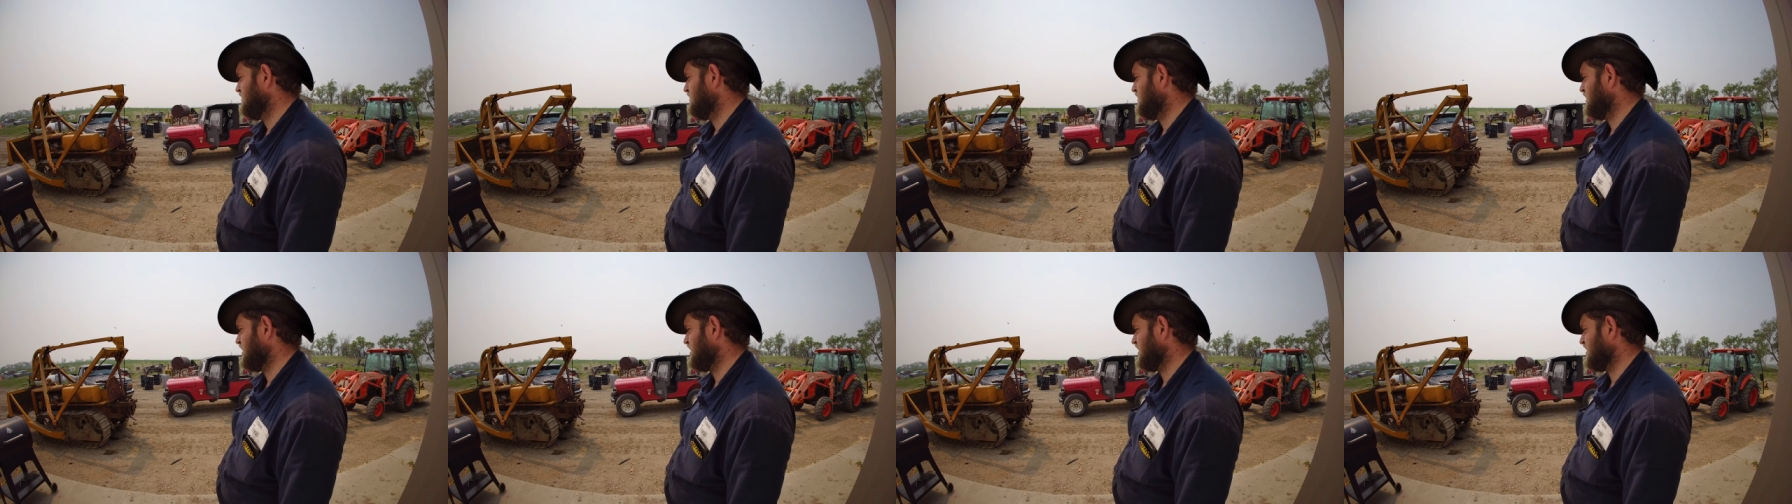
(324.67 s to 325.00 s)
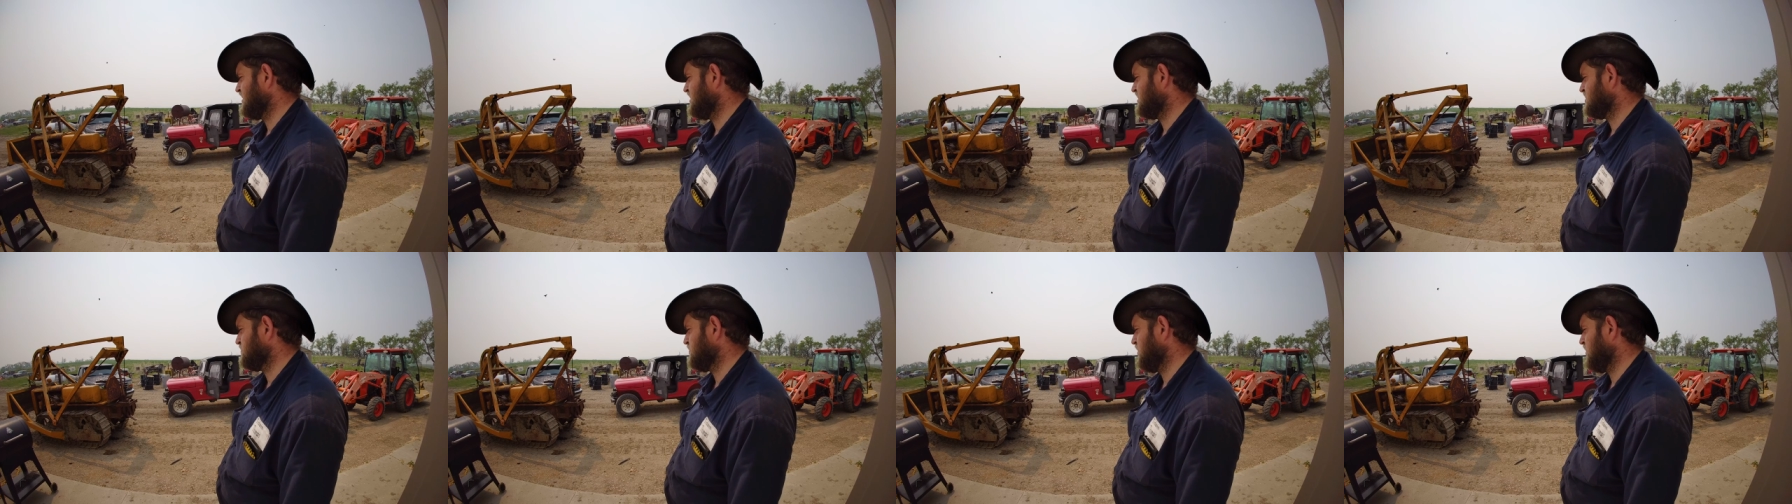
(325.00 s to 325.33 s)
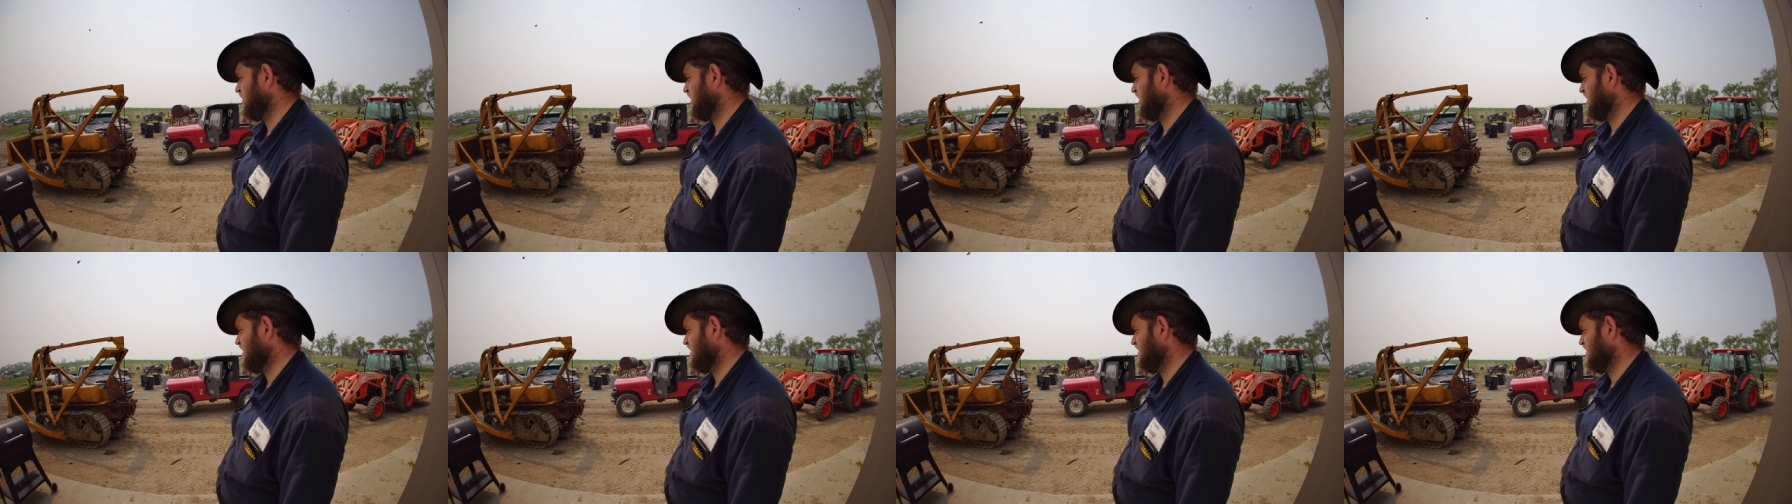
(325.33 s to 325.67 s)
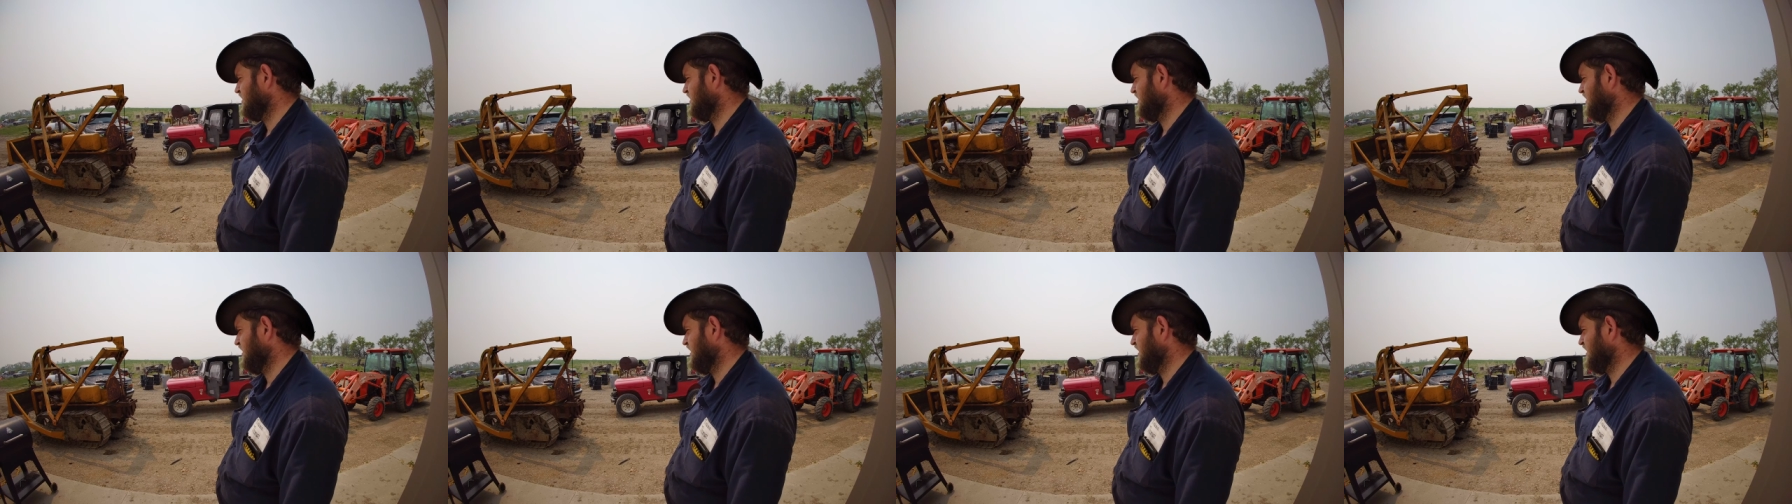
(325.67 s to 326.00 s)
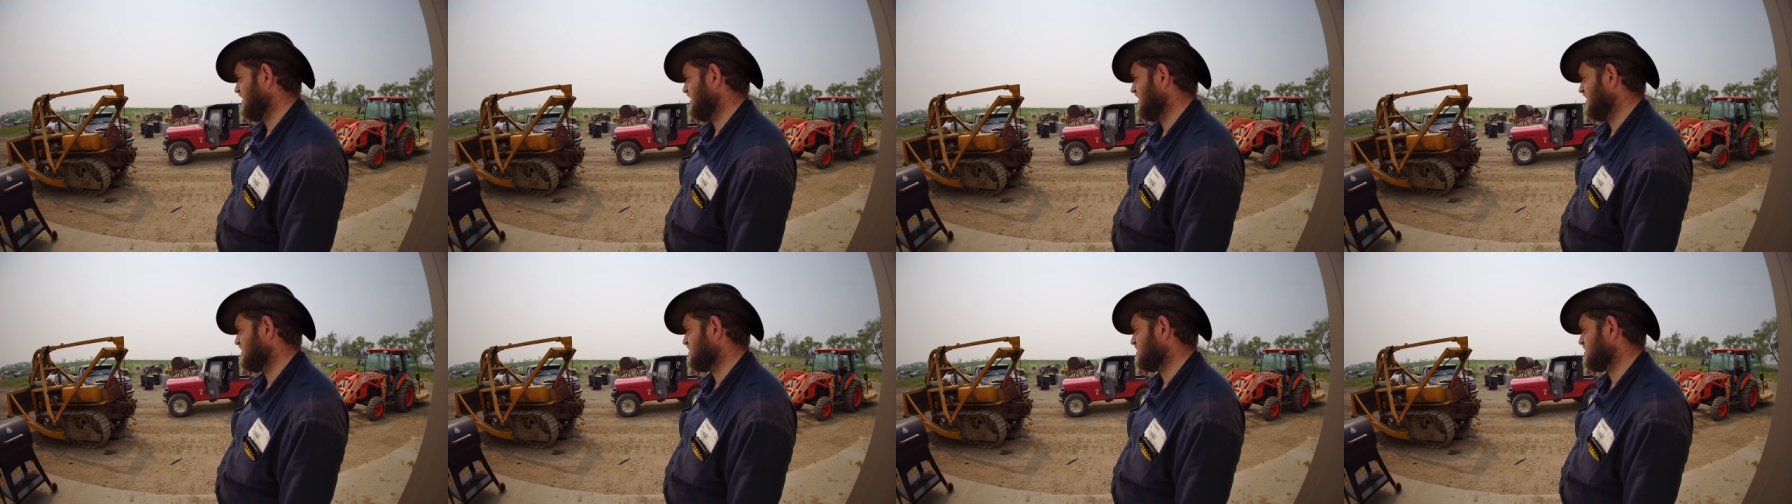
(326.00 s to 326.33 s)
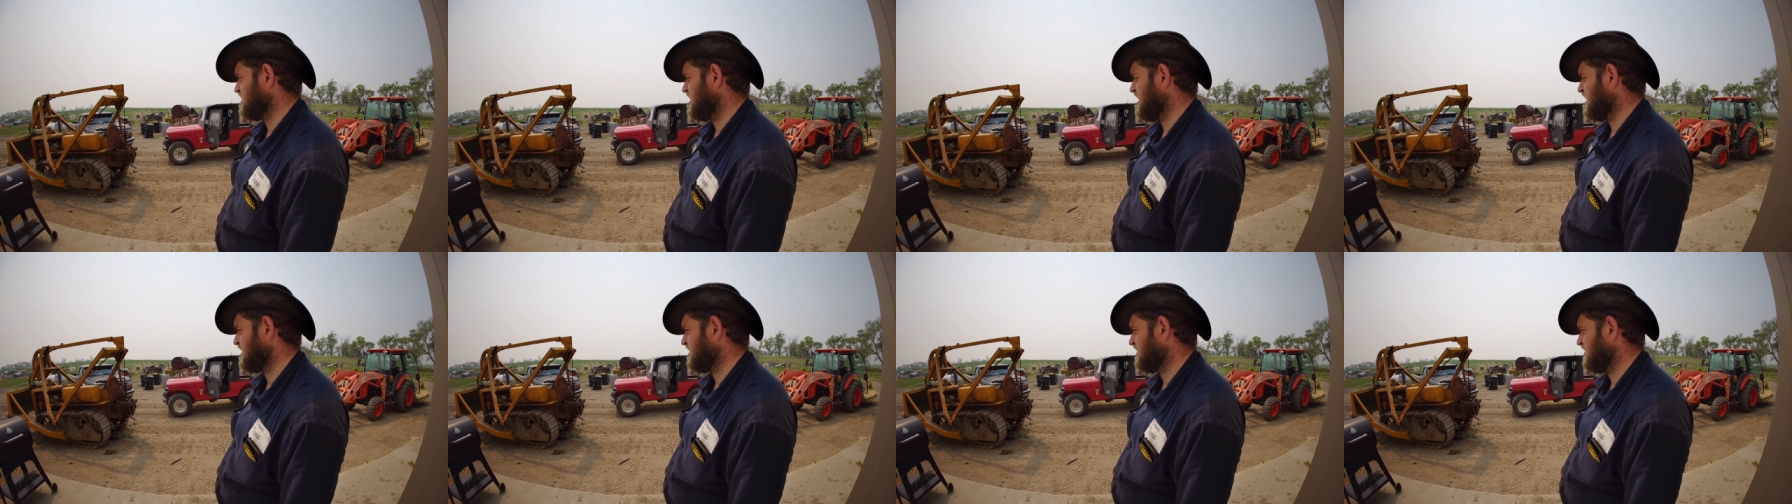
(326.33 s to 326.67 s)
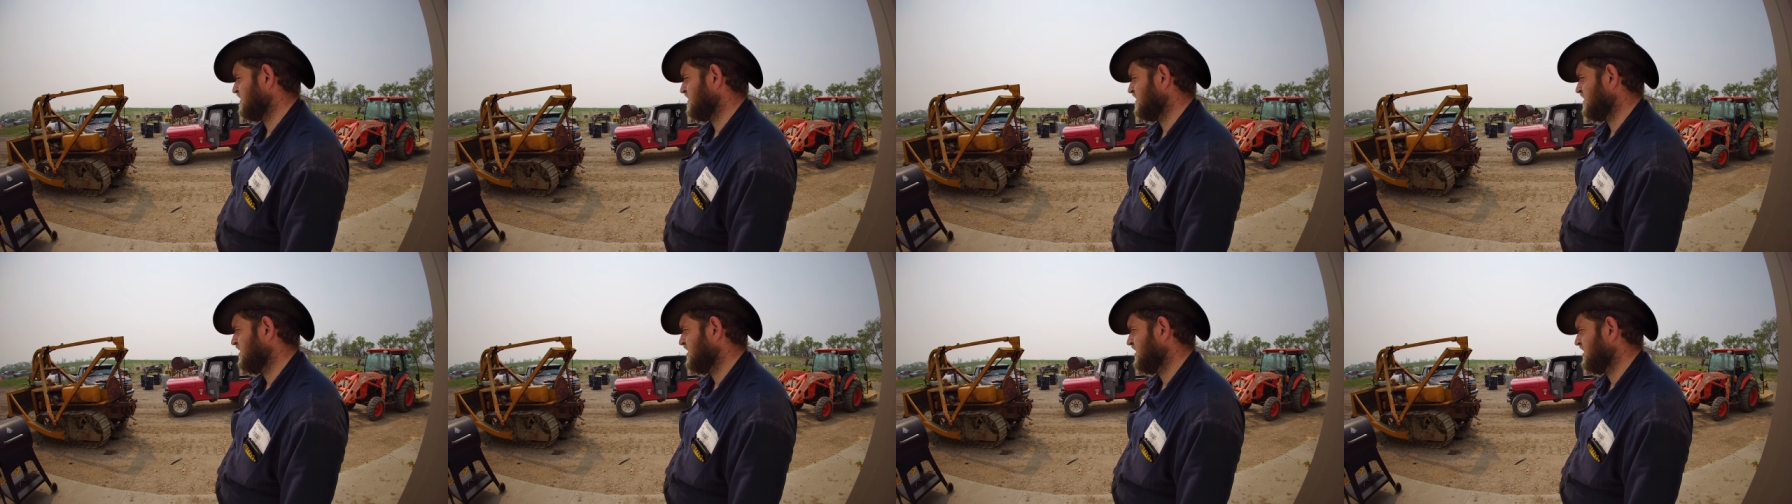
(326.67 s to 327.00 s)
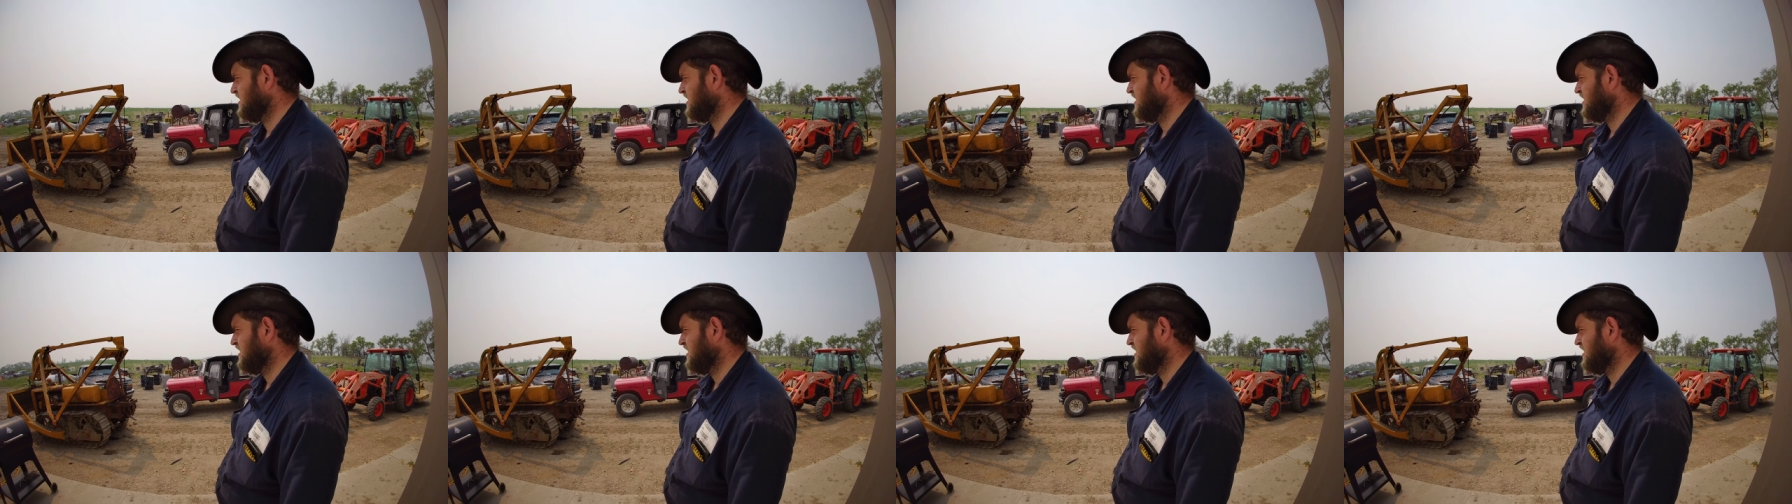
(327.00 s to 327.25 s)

But at this point in this tractor,